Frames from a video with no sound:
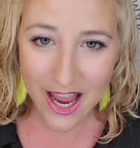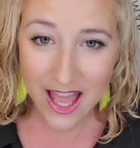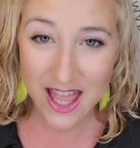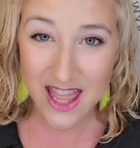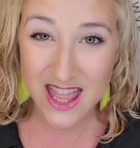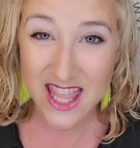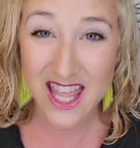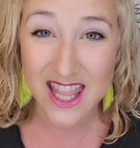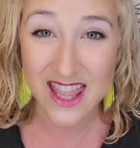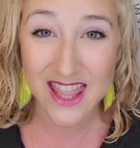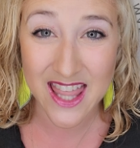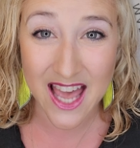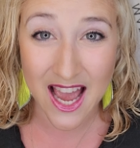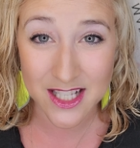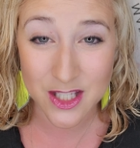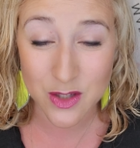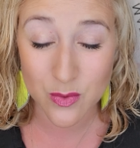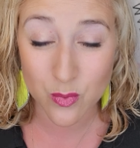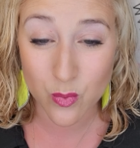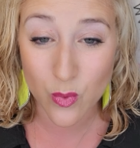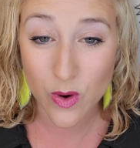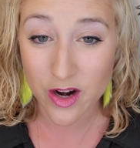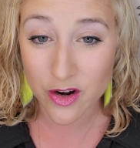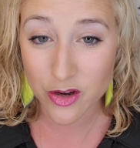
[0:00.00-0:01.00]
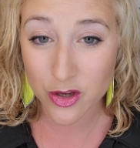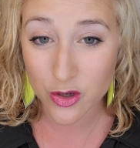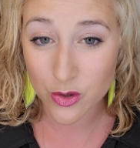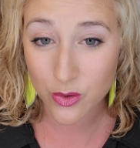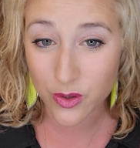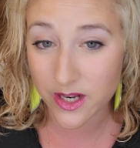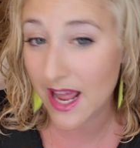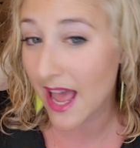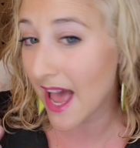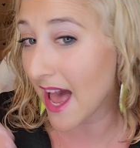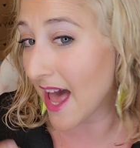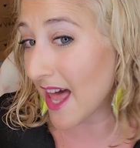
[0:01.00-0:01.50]
And then that's where you
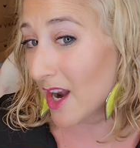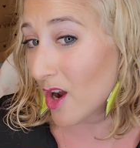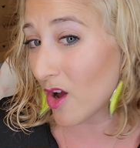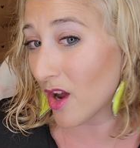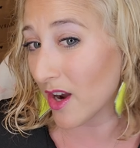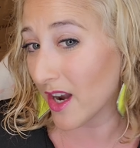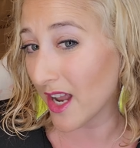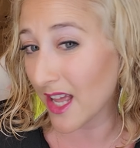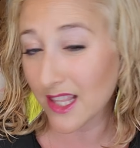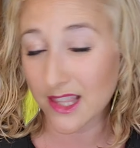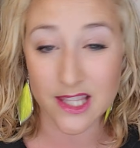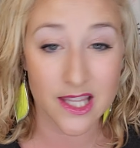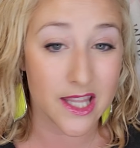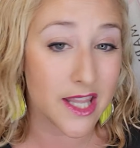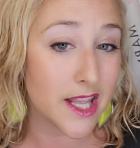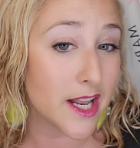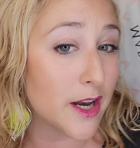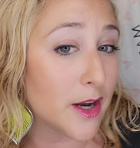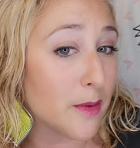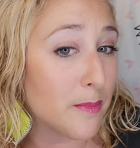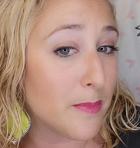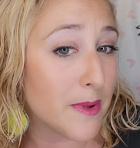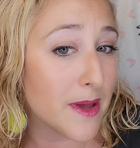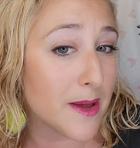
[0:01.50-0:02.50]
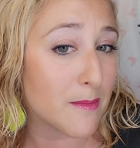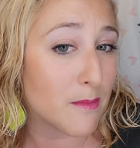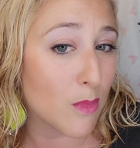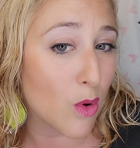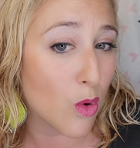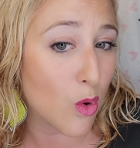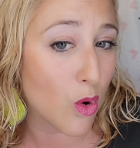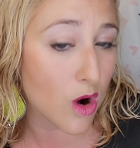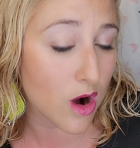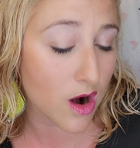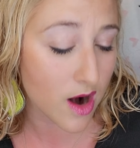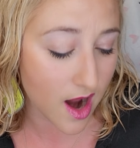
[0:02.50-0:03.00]
could add on a little bit
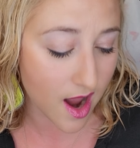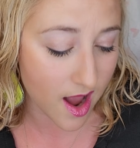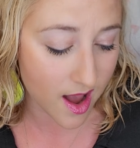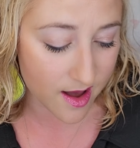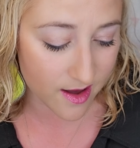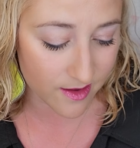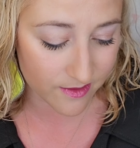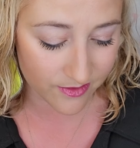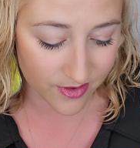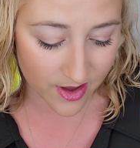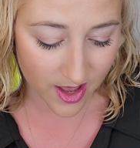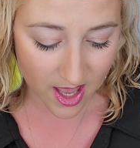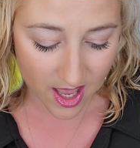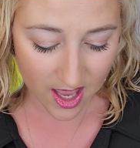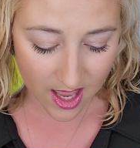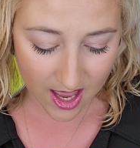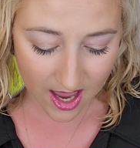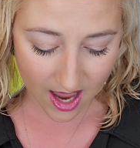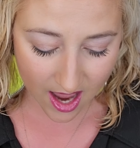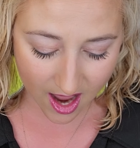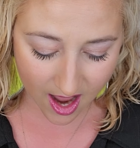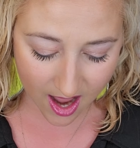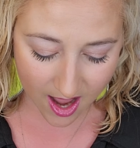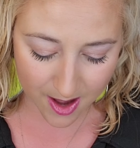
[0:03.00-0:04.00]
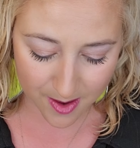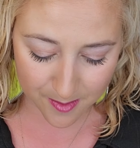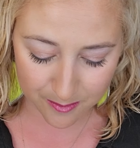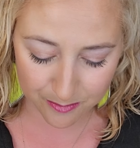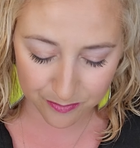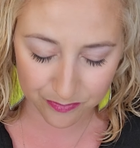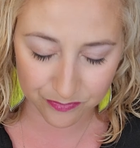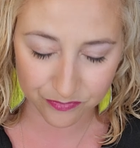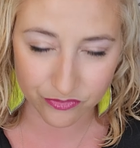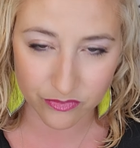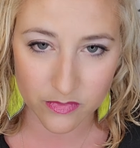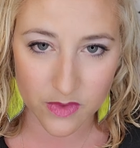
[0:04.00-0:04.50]
more of
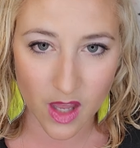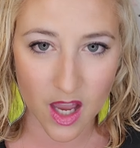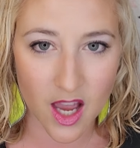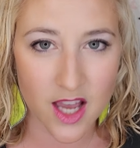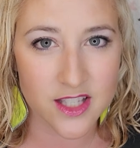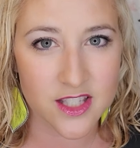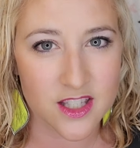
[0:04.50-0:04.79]
a